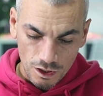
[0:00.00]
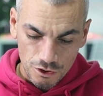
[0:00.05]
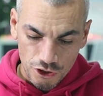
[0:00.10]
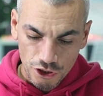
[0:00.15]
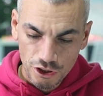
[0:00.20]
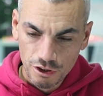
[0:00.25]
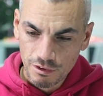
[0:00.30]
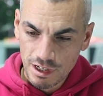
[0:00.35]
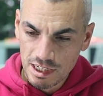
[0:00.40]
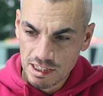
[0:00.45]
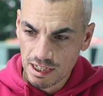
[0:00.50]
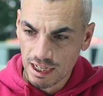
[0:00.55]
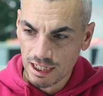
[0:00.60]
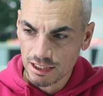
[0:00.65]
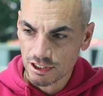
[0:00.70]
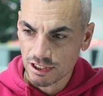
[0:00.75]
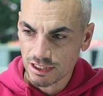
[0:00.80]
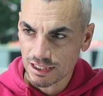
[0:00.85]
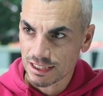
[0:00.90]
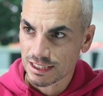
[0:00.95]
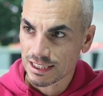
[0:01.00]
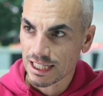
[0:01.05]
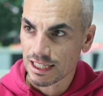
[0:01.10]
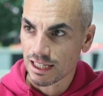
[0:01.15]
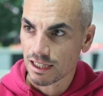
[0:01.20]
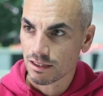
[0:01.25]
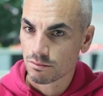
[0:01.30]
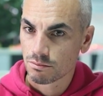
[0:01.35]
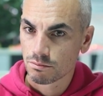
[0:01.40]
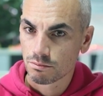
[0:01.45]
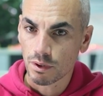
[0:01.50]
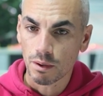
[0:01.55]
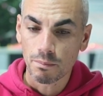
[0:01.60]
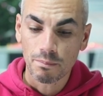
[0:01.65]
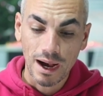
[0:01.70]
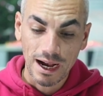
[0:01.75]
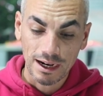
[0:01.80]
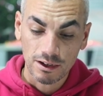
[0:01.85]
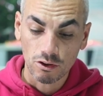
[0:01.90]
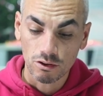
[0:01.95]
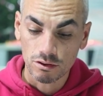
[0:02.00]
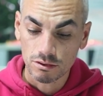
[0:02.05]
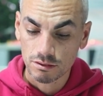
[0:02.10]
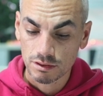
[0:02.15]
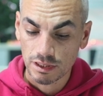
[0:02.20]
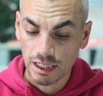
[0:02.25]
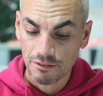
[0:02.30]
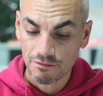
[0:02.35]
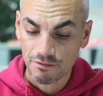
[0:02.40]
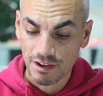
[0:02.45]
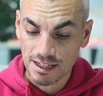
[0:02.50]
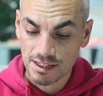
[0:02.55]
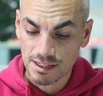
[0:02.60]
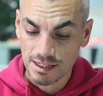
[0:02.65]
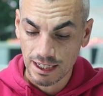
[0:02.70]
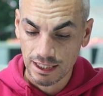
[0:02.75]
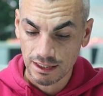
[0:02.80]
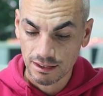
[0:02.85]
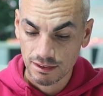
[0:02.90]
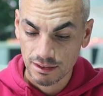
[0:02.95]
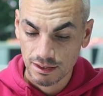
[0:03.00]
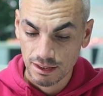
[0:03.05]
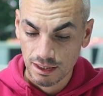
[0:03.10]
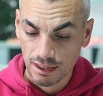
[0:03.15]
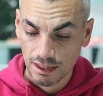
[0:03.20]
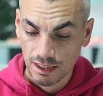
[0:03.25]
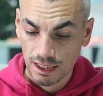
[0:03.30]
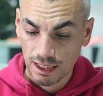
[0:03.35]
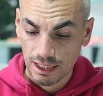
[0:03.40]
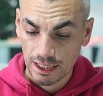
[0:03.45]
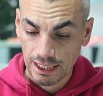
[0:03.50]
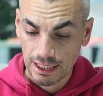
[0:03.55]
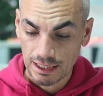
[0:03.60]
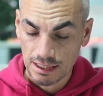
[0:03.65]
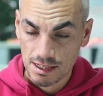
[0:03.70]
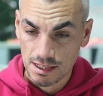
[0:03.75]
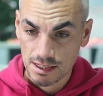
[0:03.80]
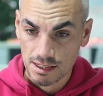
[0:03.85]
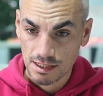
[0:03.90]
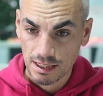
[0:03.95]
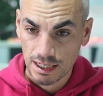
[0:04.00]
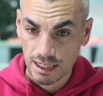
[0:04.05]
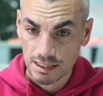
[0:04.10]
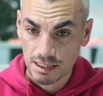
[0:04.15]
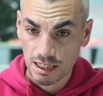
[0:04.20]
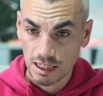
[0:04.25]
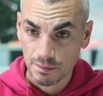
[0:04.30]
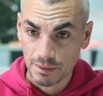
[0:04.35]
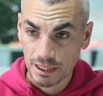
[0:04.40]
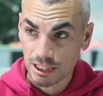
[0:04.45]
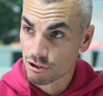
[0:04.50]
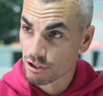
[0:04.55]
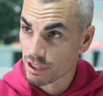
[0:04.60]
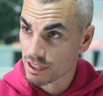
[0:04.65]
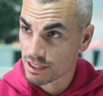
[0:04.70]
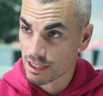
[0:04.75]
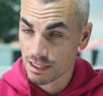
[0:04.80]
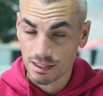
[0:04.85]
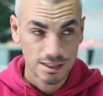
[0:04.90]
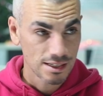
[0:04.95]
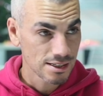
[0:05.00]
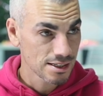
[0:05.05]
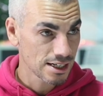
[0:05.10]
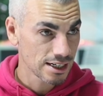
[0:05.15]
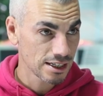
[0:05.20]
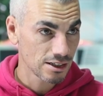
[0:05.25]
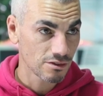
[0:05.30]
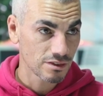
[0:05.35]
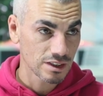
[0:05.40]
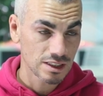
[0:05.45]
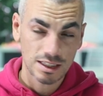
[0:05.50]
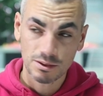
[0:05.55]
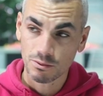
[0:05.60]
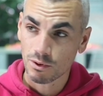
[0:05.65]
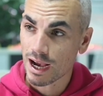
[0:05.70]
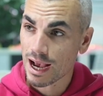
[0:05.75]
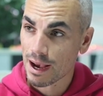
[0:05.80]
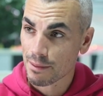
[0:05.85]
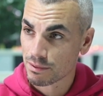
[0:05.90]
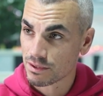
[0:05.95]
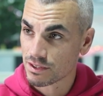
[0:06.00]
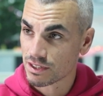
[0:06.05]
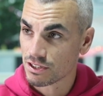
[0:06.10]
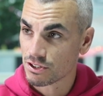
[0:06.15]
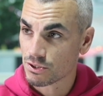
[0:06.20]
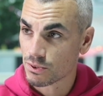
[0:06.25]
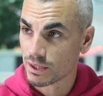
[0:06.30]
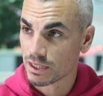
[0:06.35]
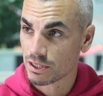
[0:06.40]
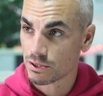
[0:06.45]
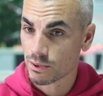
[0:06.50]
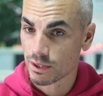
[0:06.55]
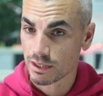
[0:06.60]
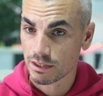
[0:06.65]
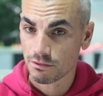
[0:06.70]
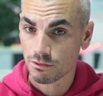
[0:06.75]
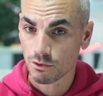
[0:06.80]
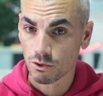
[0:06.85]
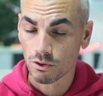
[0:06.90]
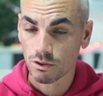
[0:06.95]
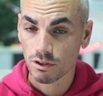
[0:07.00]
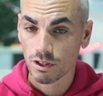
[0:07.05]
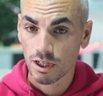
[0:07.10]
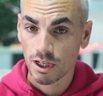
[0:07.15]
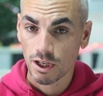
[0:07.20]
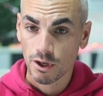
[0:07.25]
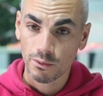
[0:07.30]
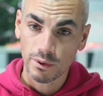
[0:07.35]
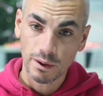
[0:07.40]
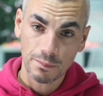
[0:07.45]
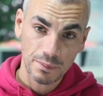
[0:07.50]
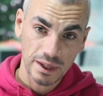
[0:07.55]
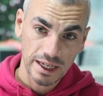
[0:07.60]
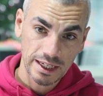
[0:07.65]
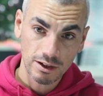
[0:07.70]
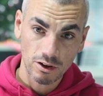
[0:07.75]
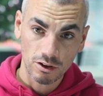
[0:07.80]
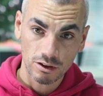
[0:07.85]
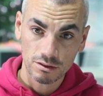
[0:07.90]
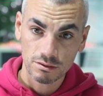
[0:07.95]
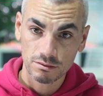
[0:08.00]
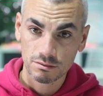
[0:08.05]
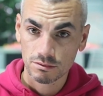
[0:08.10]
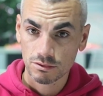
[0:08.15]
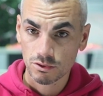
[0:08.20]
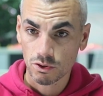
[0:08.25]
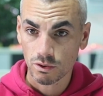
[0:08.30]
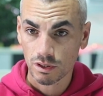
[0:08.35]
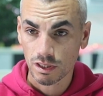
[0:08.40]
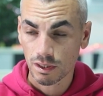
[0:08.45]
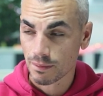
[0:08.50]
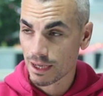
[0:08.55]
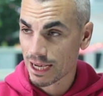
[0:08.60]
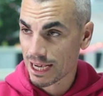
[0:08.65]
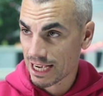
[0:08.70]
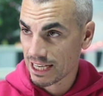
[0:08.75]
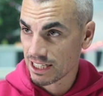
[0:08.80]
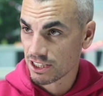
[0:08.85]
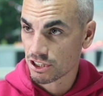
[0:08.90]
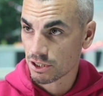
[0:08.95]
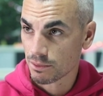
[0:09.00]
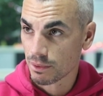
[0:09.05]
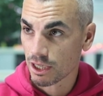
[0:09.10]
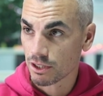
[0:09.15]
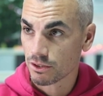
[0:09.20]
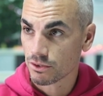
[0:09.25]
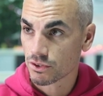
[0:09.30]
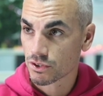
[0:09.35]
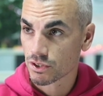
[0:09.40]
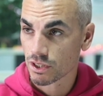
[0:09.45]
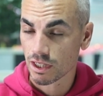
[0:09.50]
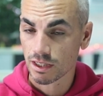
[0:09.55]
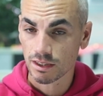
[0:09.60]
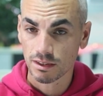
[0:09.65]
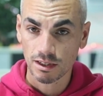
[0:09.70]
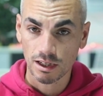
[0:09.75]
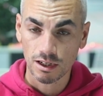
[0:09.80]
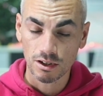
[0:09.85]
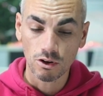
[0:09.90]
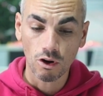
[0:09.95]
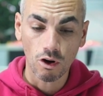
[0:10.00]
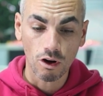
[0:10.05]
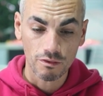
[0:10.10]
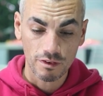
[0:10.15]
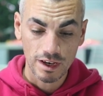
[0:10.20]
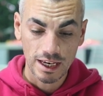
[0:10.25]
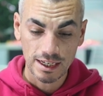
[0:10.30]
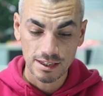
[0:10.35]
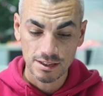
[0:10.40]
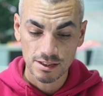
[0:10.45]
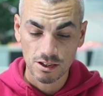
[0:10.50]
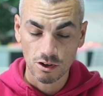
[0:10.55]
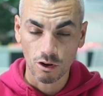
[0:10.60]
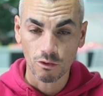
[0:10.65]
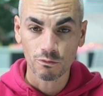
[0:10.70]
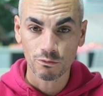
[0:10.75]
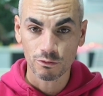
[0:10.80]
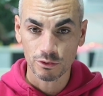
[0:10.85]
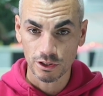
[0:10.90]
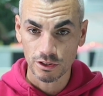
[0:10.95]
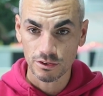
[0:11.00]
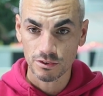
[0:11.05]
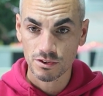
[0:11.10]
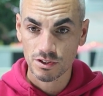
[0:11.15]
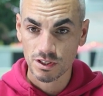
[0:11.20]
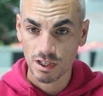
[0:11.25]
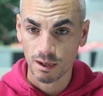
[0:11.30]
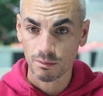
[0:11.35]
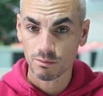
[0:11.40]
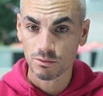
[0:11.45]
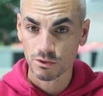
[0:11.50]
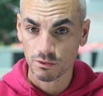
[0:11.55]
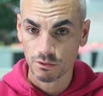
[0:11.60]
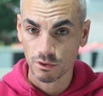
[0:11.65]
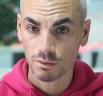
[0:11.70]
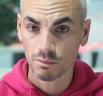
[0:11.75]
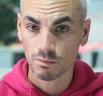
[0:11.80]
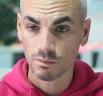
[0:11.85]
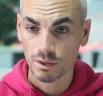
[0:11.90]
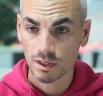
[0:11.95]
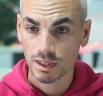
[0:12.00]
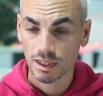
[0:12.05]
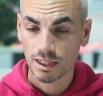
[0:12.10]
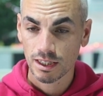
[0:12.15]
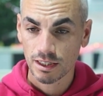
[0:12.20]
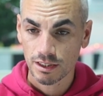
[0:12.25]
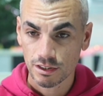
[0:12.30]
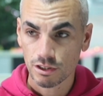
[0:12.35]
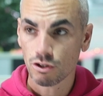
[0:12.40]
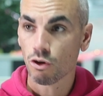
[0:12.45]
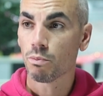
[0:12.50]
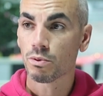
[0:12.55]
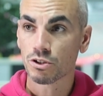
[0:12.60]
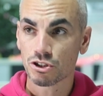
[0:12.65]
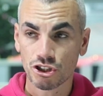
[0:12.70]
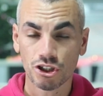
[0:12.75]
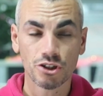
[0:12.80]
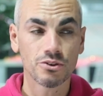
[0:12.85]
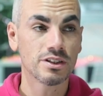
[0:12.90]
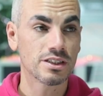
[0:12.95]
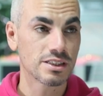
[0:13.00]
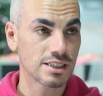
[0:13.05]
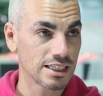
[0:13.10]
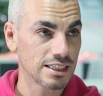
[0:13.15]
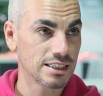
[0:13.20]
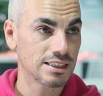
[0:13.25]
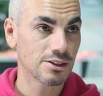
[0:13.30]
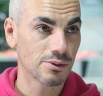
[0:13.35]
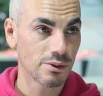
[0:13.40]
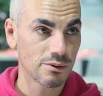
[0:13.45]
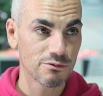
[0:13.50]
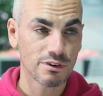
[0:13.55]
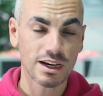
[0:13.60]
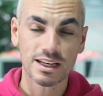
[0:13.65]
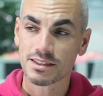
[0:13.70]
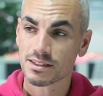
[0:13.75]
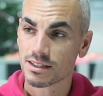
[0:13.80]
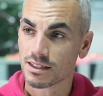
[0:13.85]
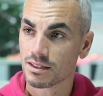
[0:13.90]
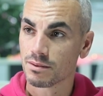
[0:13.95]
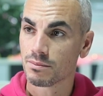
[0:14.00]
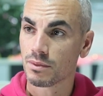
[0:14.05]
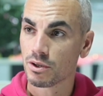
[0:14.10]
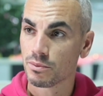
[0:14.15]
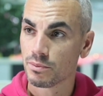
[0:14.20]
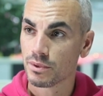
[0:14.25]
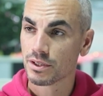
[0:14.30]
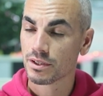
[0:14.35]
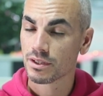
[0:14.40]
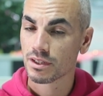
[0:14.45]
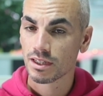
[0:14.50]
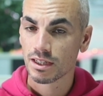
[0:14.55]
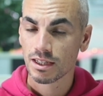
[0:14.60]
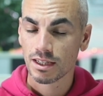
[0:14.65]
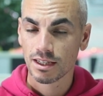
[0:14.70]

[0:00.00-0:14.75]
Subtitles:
do your research as a seller. But back on investing, it's going to be interesting to see, obviously, what happens in 2024. We're Pete on talking about HMOs, and a lot of his confidence comes from the opportunity to invest at the moment.